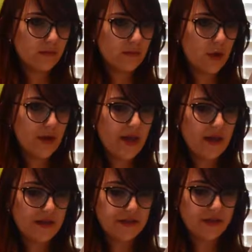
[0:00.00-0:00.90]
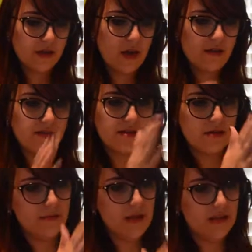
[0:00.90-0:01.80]
Oh yeah, it's cut off at
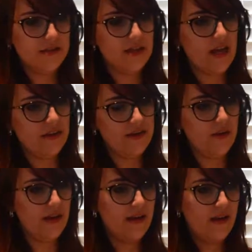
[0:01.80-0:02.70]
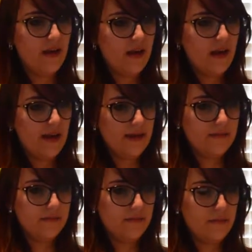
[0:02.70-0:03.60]
the side, so
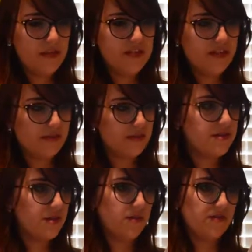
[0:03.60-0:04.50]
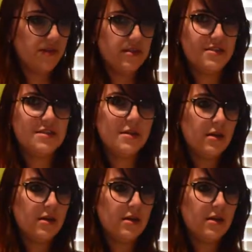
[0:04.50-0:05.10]
I'm missing some of this.